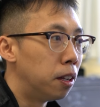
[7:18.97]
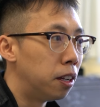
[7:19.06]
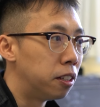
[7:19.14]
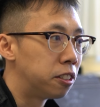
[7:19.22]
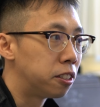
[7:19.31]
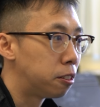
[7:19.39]

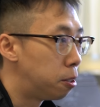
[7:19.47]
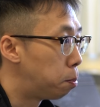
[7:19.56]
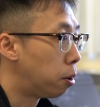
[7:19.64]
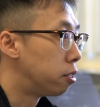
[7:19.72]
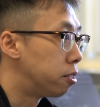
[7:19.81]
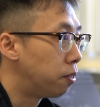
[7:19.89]
It's to
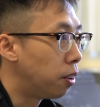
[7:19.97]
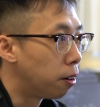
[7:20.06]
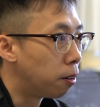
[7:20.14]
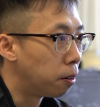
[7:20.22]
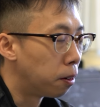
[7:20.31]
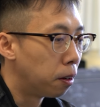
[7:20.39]

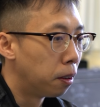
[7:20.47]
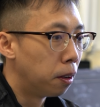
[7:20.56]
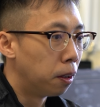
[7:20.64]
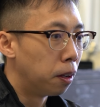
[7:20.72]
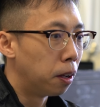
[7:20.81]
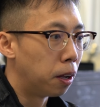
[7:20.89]
persevere.
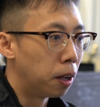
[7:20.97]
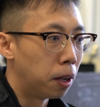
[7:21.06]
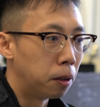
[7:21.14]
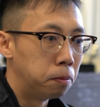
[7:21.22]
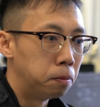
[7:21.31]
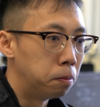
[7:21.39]

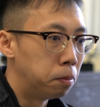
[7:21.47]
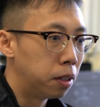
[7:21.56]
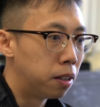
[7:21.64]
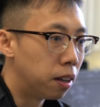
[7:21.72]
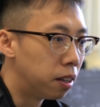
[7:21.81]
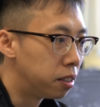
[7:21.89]

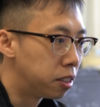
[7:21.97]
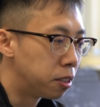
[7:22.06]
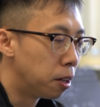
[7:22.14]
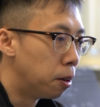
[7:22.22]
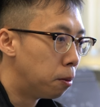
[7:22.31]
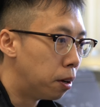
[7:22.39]

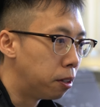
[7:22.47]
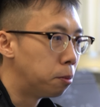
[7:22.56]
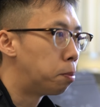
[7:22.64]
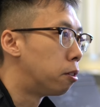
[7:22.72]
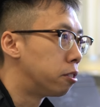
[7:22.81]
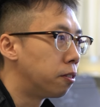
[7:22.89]
Because when you
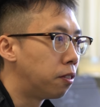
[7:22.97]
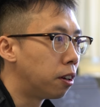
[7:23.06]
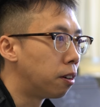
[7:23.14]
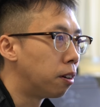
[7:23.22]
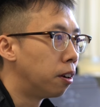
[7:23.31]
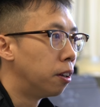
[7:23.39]

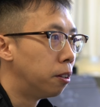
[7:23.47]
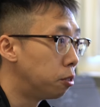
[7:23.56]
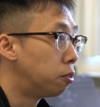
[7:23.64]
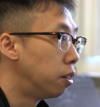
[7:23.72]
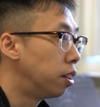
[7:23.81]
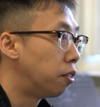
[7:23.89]
persevere,
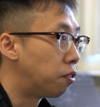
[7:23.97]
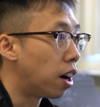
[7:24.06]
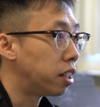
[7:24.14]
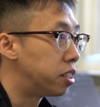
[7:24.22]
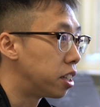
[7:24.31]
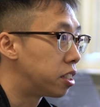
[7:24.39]
you really
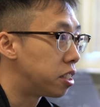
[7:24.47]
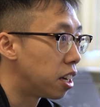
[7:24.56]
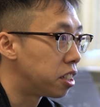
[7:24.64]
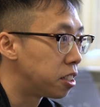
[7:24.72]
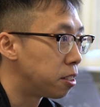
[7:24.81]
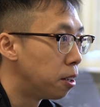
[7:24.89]
find
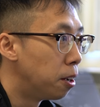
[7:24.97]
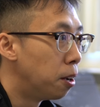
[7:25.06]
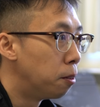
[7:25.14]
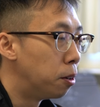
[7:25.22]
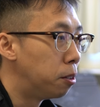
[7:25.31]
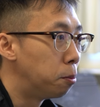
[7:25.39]
success
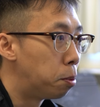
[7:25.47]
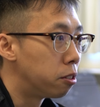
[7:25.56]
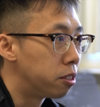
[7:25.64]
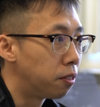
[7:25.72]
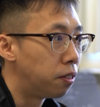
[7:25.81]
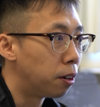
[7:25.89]
when you
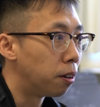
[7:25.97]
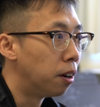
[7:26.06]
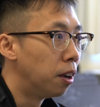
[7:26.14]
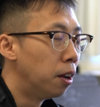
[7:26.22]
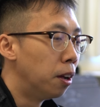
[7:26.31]
persevere.